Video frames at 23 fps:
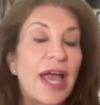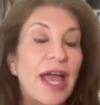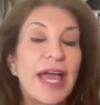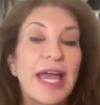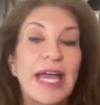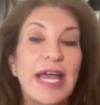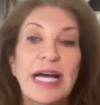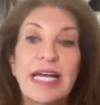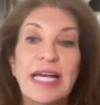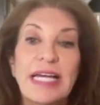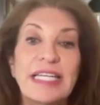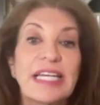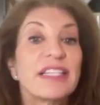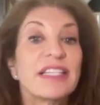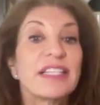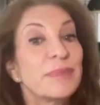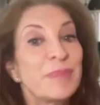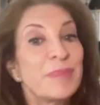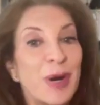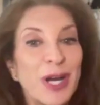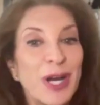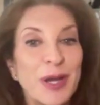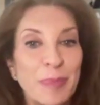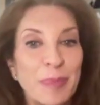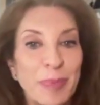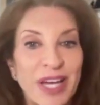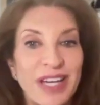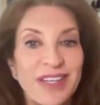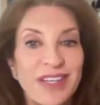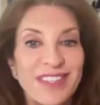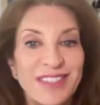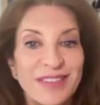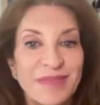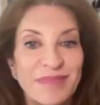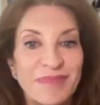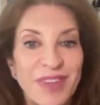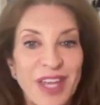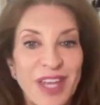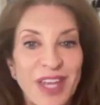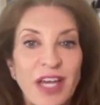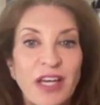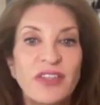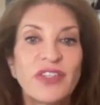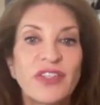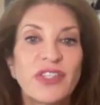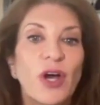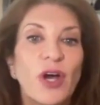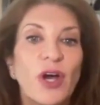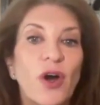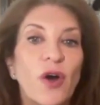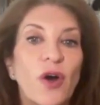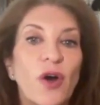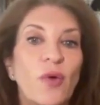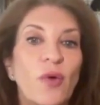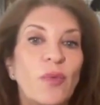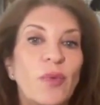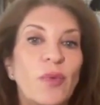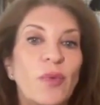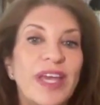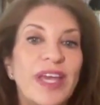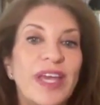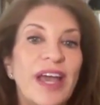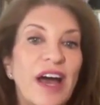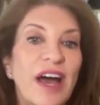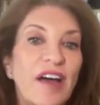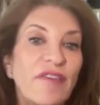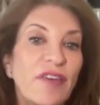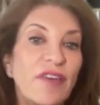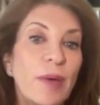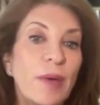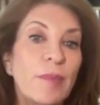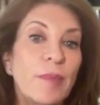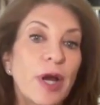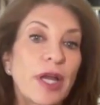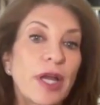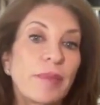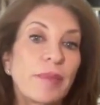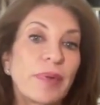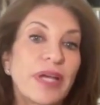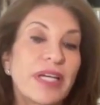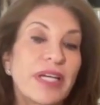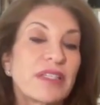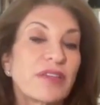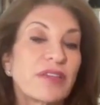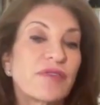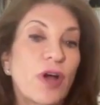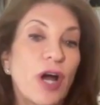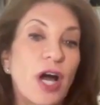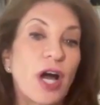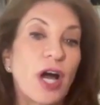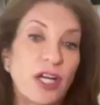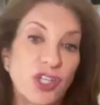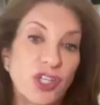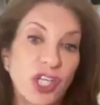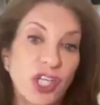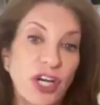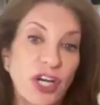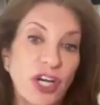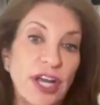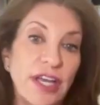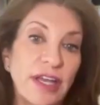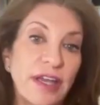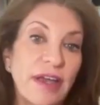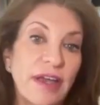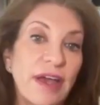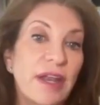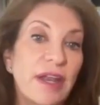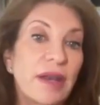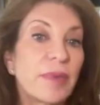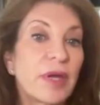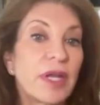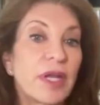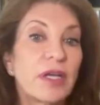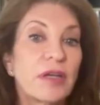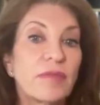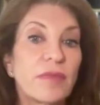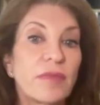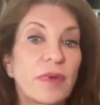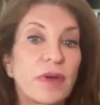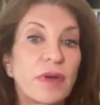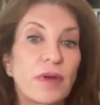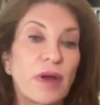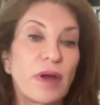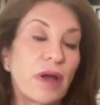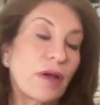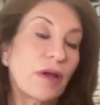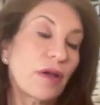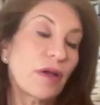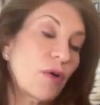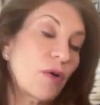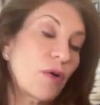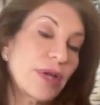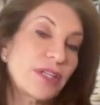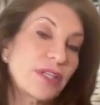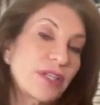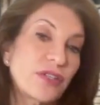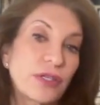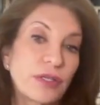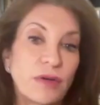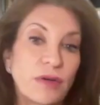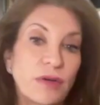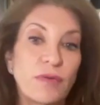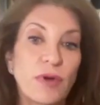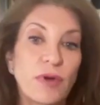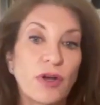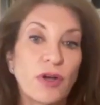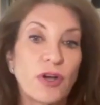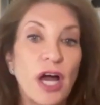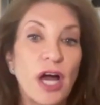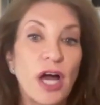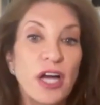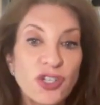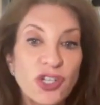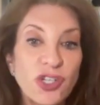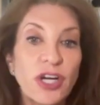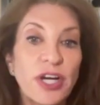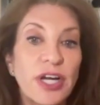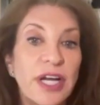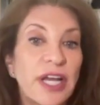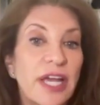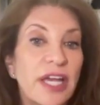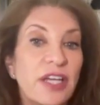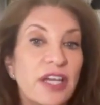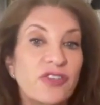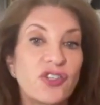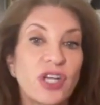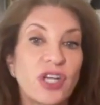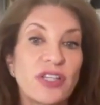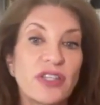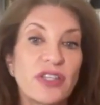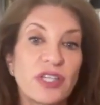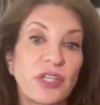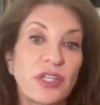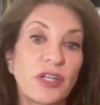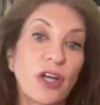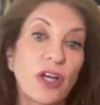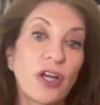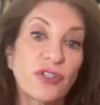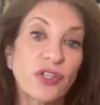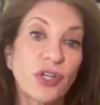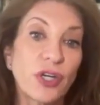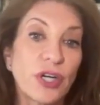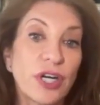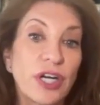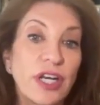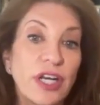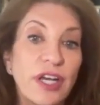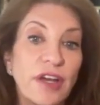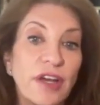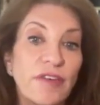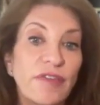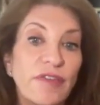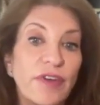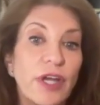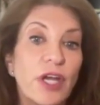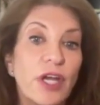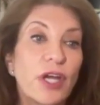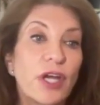And it's a marketplace. So we have a marketplace of cost sharing, and I'm going to go into cost sharing is just an alternative